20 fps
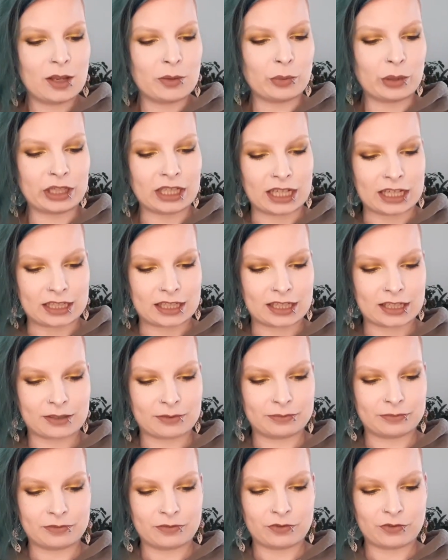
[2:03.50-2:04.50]
But yes,
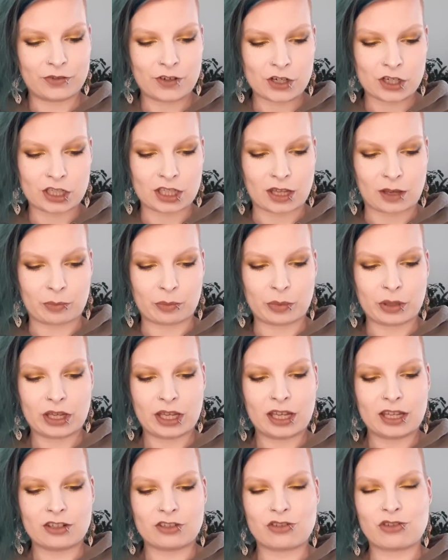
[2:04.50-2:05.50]
first up,
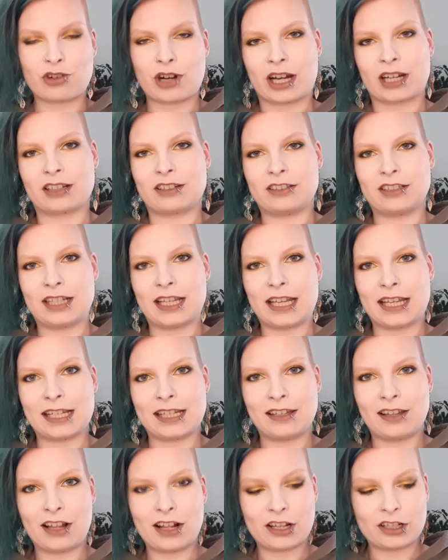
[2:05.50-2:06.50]
dragon,
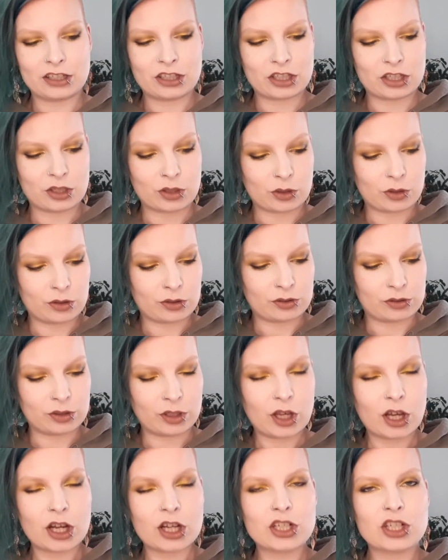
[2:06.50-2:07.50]
a
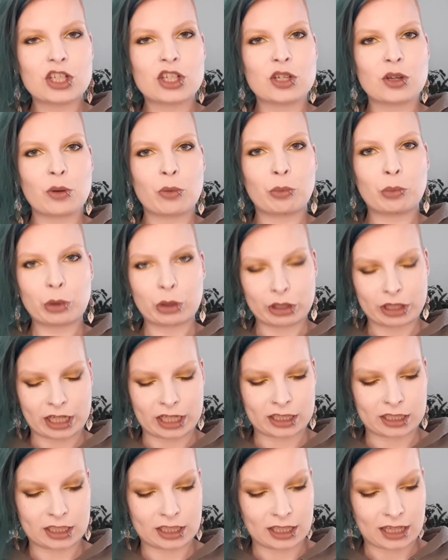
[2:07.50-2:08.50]
large
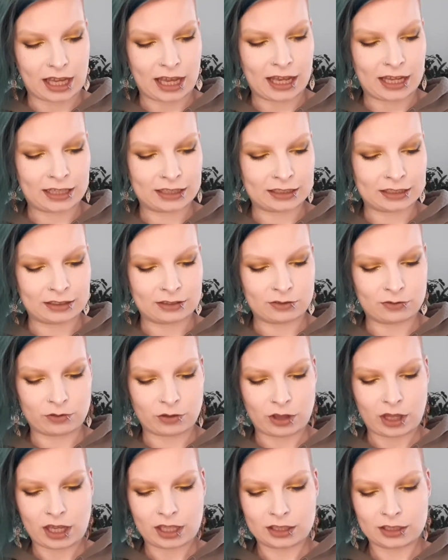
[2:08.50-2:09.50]
product, and
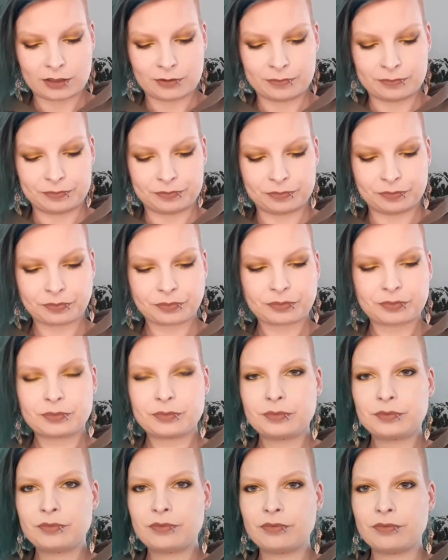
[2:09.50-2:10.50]
for that
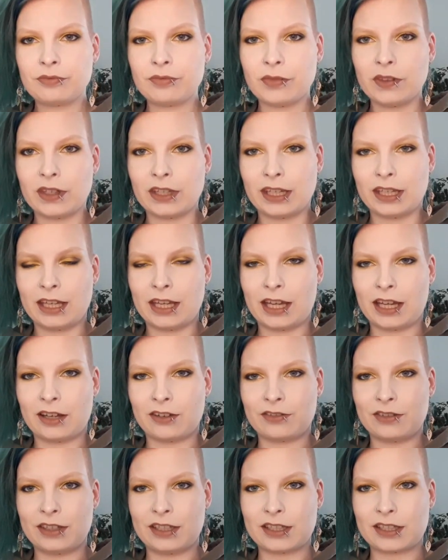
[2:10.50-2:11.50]
I
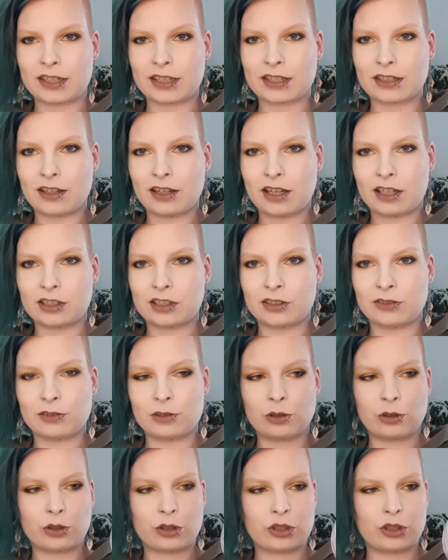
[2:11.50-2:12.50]
have this Ahead
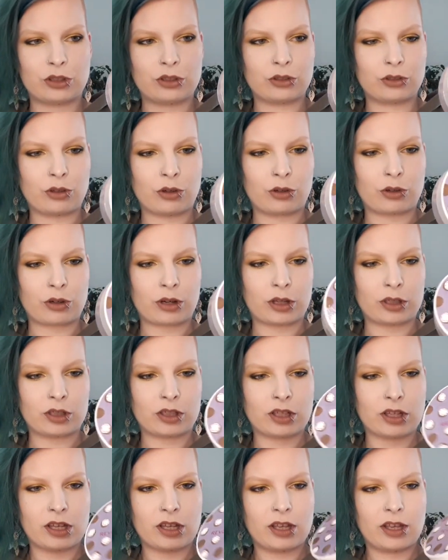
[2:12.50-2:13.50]
Revolution coconut
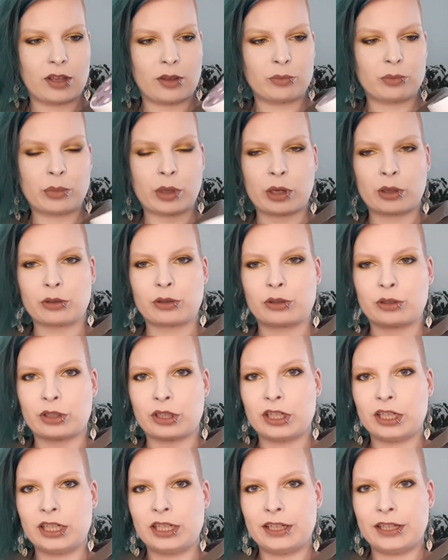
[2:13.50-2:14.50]

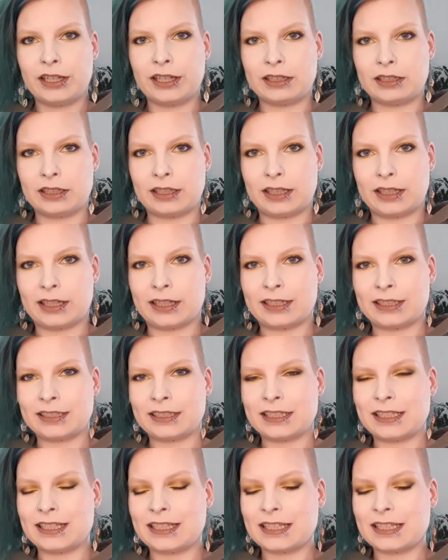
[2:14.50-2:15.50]
powder, and